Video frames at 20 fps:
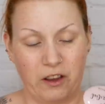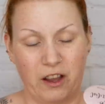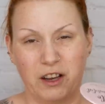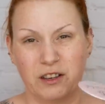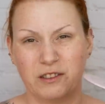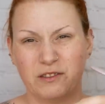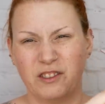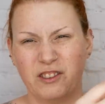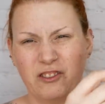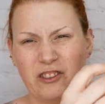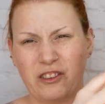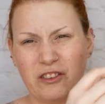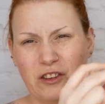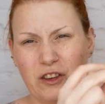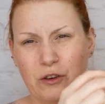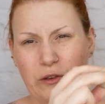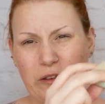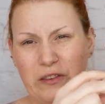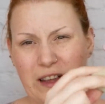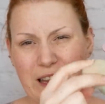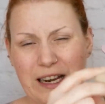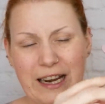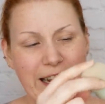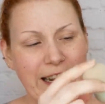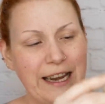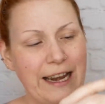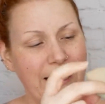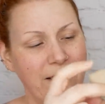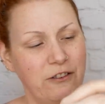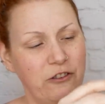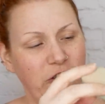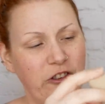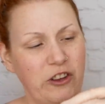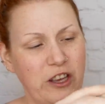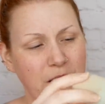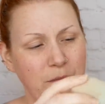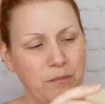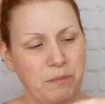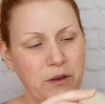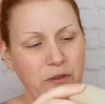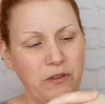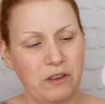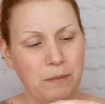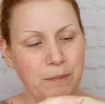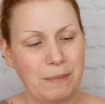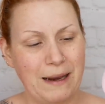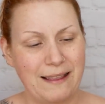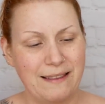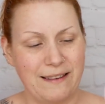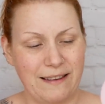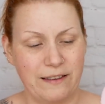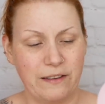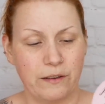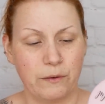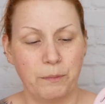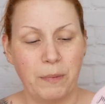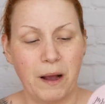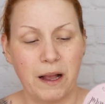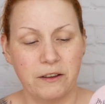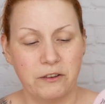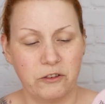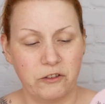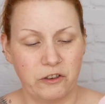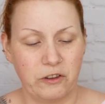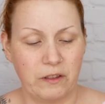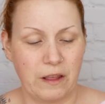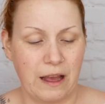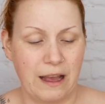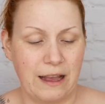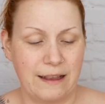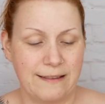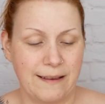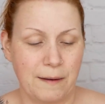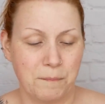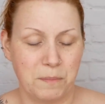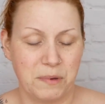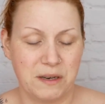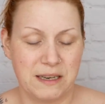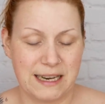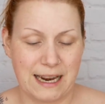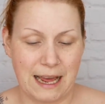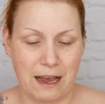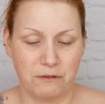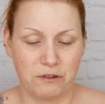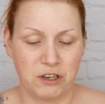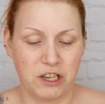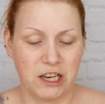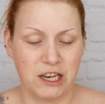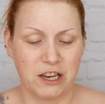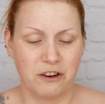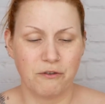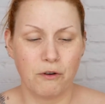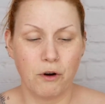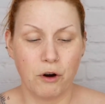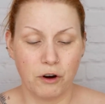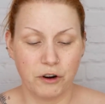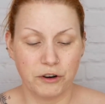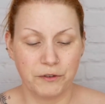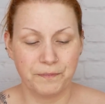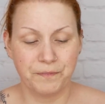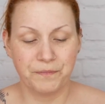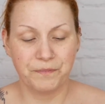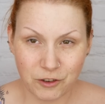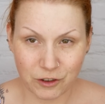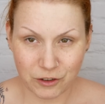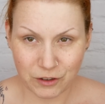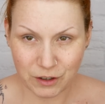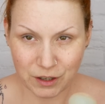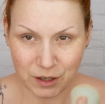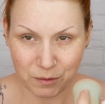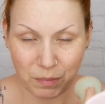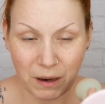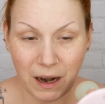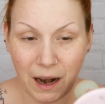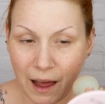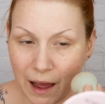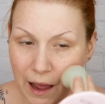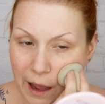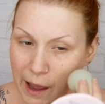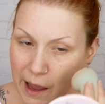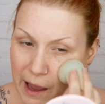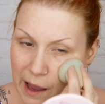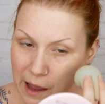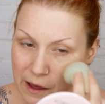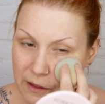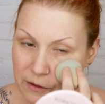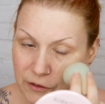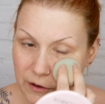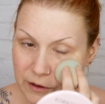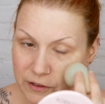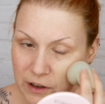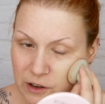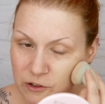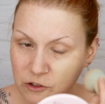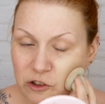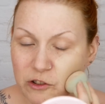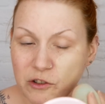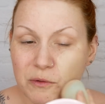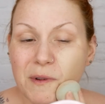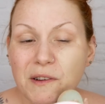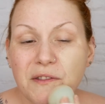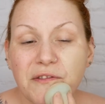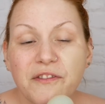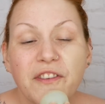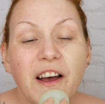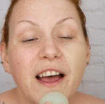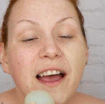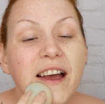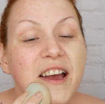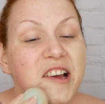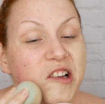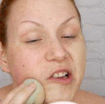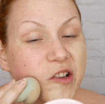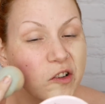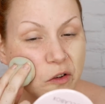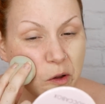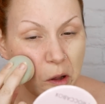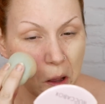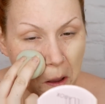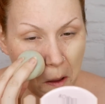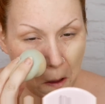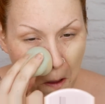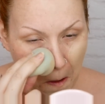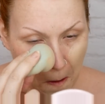So just using Enanchi Beauty Blending Sponge that I dampened down earlier on, I'm just going to apply foundation to my face.